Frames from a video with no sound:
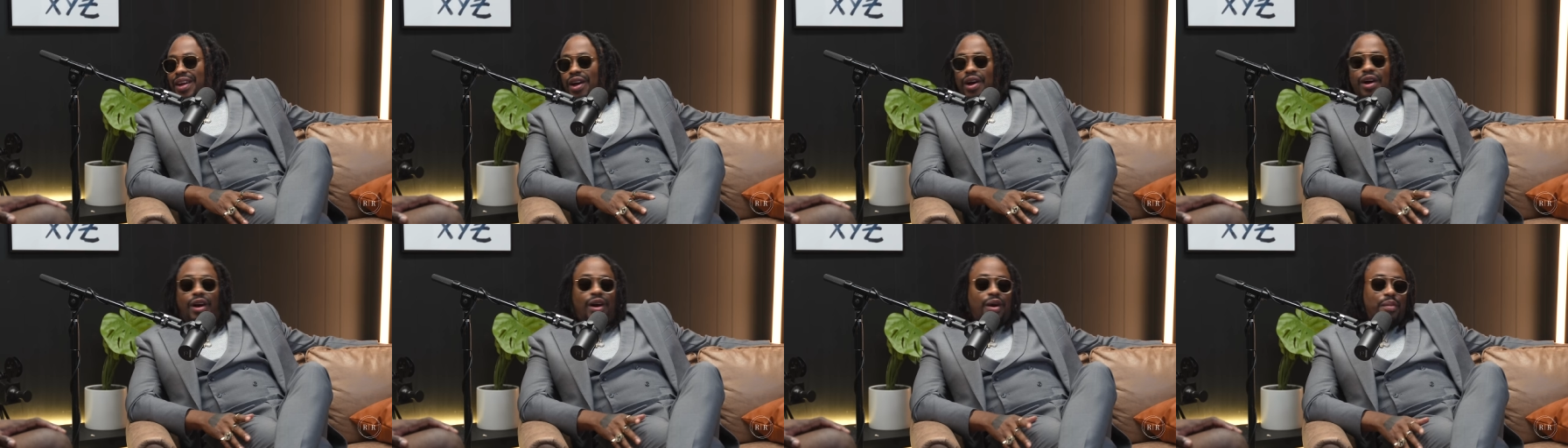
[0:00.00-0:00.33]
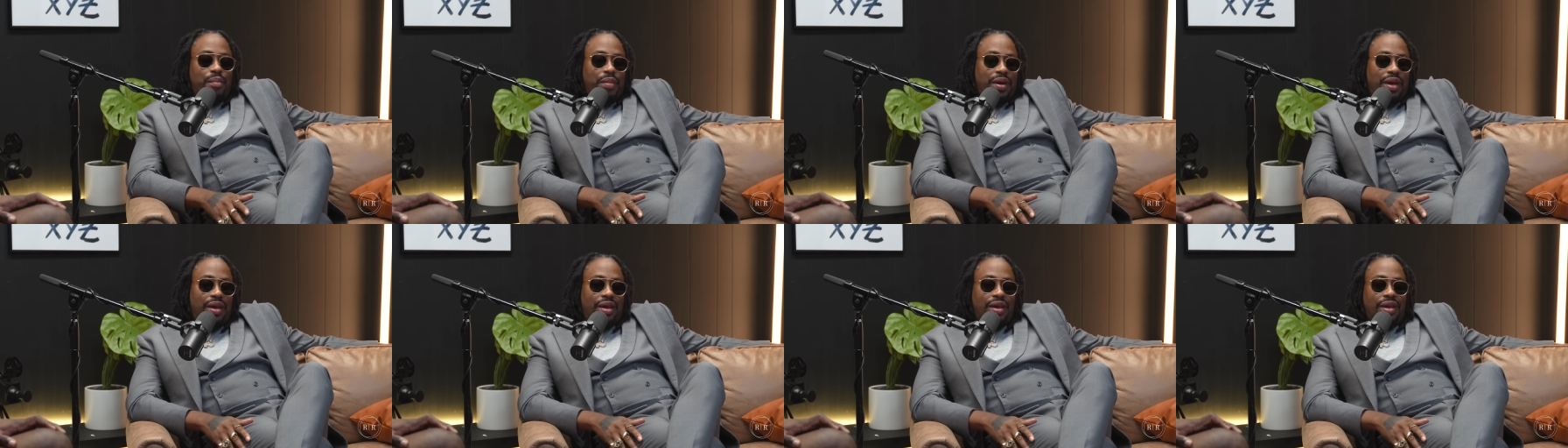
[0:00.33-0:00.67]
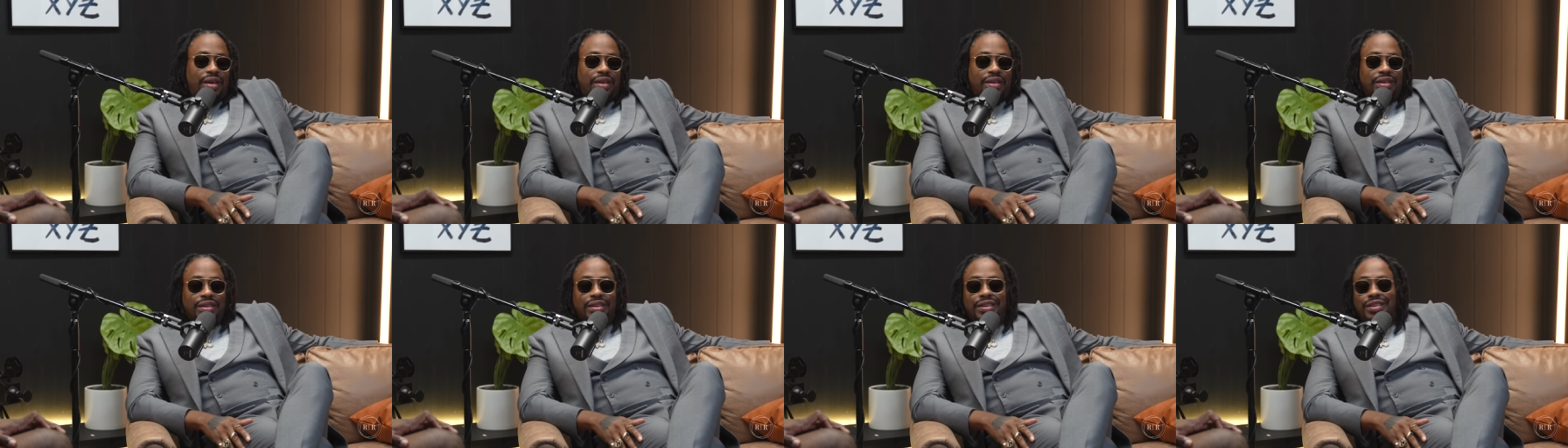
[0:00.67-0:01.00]
oh
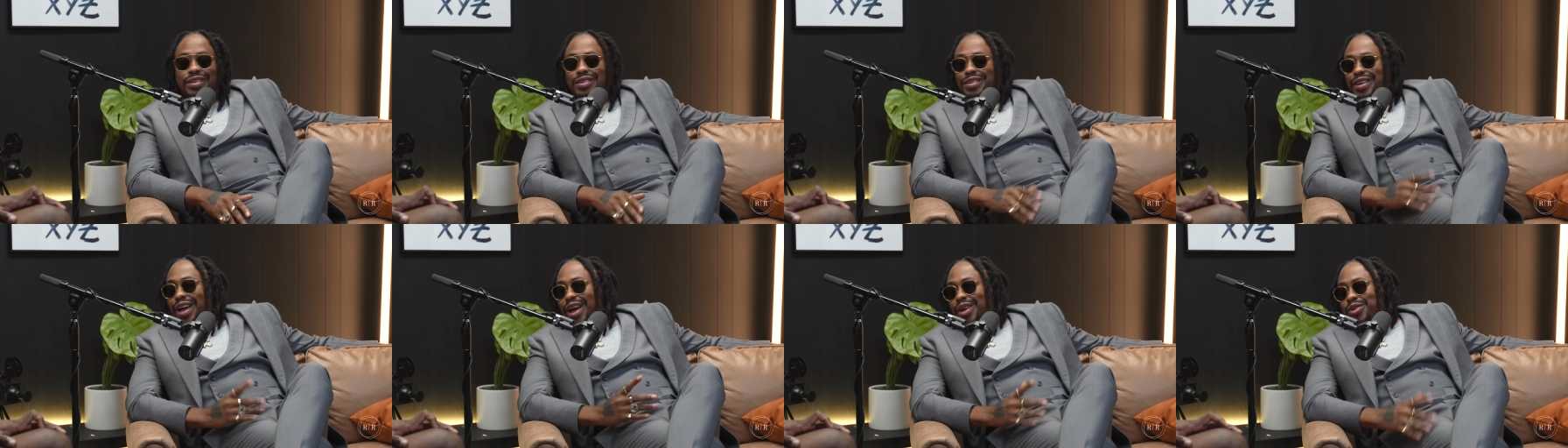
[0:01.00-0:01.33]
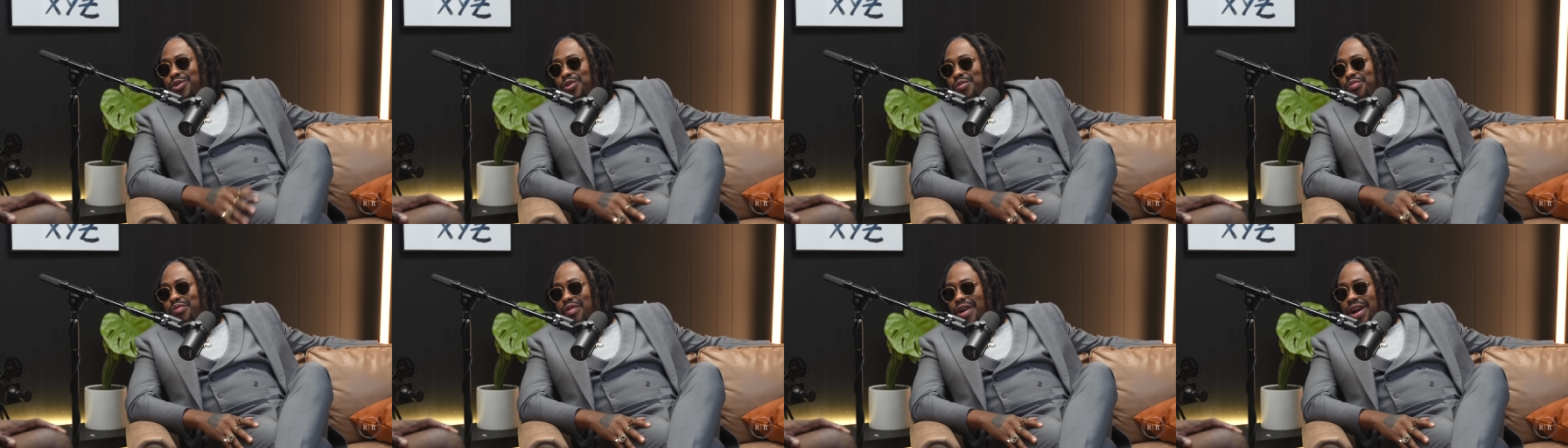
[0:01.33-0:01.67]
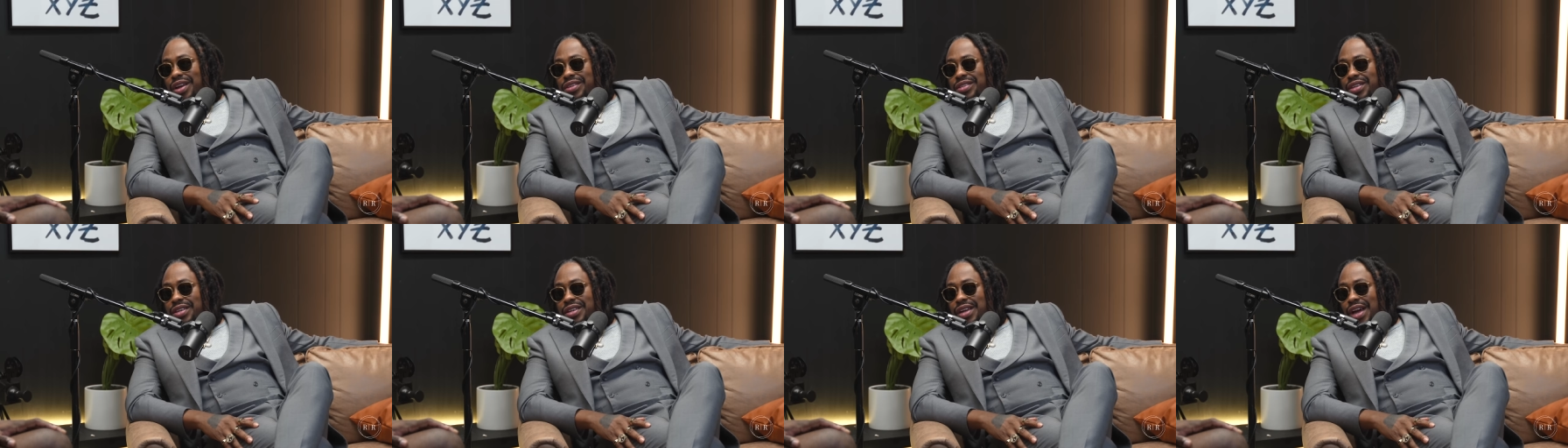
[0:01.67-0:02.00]
man, got a new
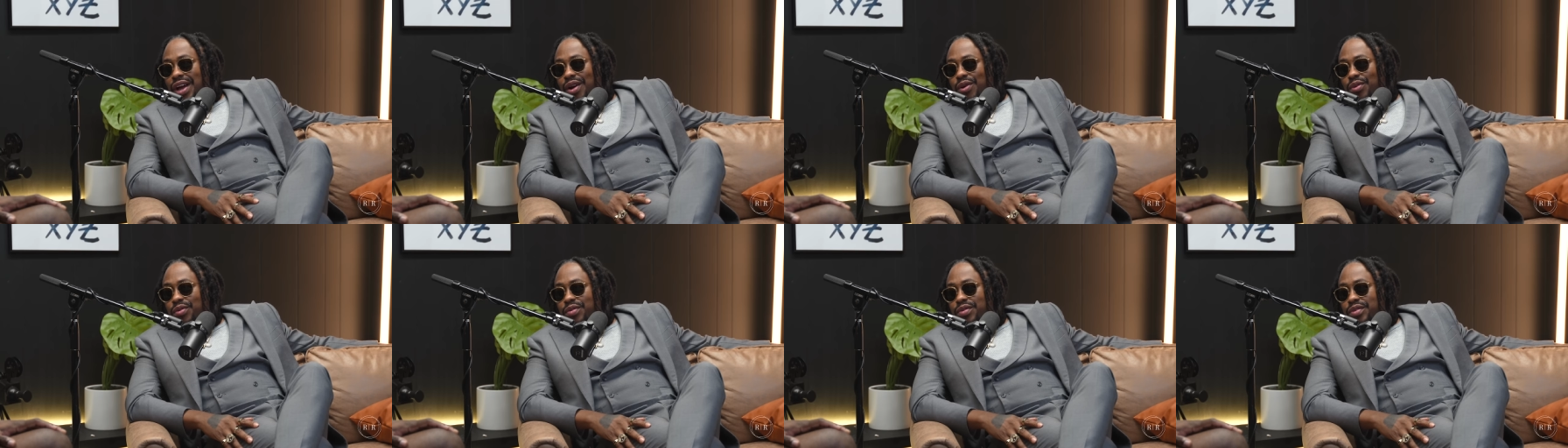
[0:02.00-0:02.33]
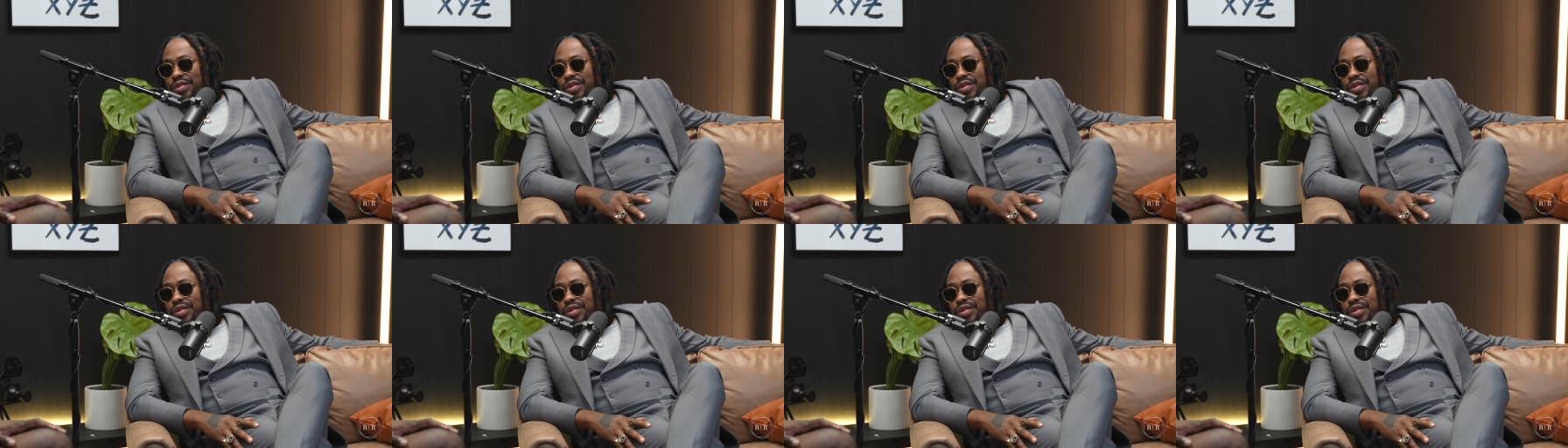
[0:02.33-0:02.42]
project out.